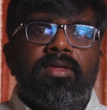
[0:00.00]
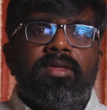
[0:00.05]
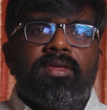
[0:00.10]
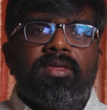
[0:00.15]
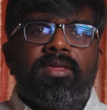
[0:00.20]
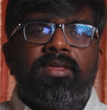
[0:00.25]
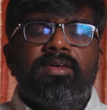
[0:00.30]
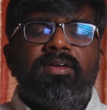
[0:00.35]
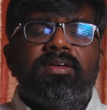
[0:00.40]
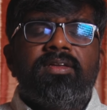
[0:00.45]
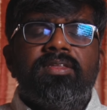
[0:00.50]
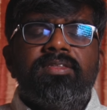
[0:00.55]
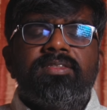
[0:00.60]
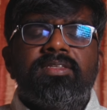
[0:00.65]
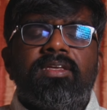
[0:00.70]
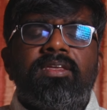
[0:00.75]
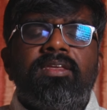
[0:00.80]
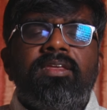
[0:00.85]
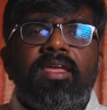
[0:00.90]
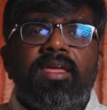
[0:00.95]
Here is
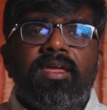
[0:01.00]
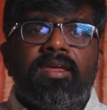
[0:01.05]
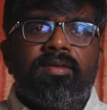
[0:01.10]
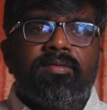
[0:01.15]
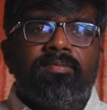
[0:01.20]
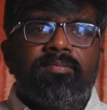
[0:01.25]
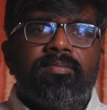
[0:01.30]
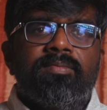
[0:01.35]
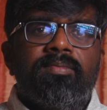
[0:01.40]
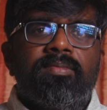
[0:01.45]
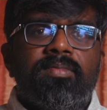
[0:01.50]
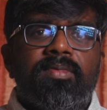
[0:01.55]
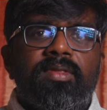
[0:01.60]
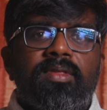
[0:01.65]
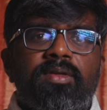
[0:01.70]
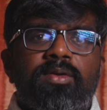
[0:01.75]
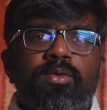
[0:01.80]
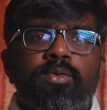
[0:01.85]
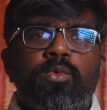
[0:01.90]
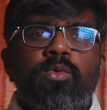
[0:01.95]
a king
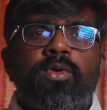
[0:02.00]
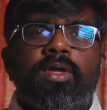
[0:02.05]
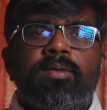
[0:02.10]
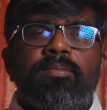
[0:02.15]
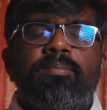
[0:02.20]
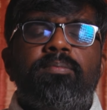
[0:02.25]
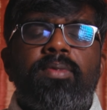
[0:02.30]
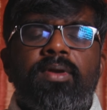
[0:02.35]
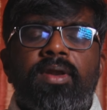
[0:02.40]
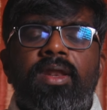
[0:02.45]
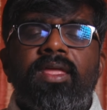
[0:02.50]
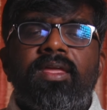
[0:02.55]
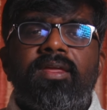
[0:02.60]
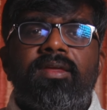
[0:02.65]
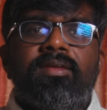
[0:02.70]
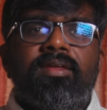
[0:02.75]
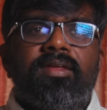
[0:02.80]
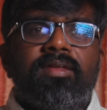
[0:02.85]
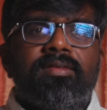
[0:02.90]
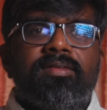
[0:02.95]
who can
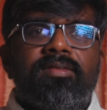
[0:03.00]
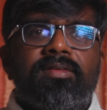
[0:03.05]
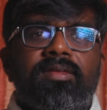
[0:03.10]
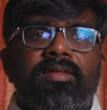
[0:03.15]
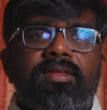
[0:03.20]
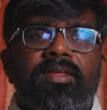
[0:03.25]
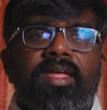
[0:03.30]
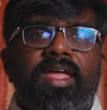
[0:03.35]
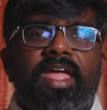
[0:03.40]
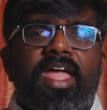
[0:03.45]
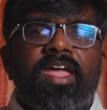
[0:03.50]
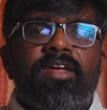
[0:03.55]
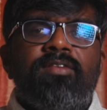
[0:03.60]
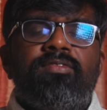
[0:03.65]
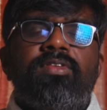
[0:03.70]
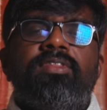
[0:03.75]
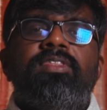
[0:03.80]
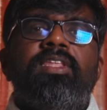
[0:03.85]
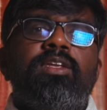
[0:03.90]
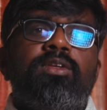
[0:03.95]
bring
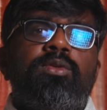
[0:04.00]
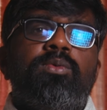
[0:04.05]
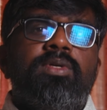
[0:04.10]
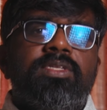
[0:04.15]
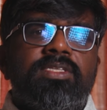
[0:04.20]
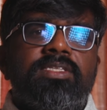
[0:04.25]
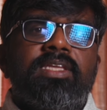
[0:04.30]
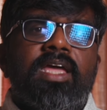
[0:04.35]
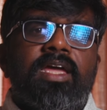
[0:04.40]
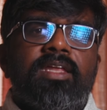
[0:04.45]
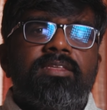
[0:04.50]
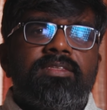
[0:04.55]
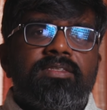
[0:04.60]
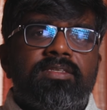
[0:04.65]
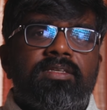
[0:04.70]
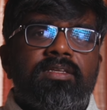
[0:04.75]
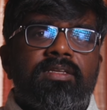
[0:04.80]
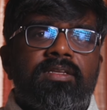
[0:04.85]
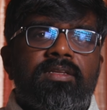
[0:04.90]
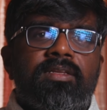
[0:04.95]
everything to a
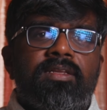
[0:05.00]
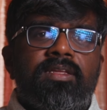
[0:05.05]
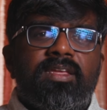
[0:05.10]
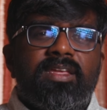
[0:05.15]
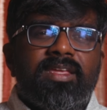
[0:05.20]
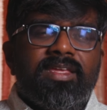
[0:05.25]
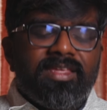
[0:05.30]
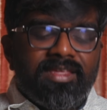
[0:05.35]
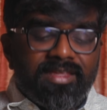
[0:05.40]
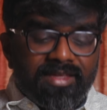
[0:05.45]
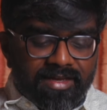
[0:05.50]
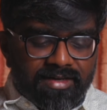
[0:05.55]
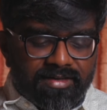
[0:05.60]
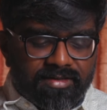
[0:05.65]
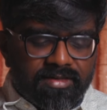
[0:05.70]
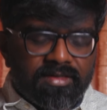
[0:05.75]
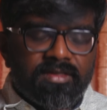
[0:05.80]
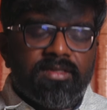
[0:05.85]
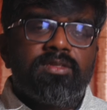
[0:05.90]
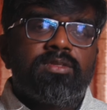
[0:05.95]
standstill,
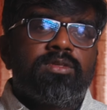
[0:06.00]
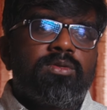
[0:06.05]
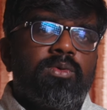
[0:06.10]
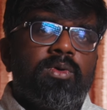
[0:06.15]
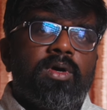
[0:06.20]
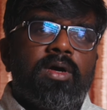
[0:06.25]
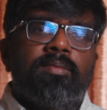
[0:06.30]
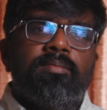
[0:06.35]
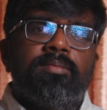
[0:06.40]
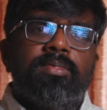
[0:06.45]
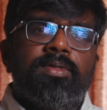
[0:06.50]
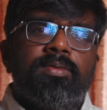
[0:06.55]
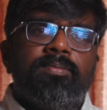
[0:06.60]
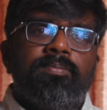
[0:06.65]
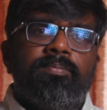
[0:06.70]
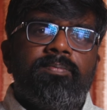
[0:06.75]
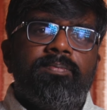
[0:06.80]
yet so humble.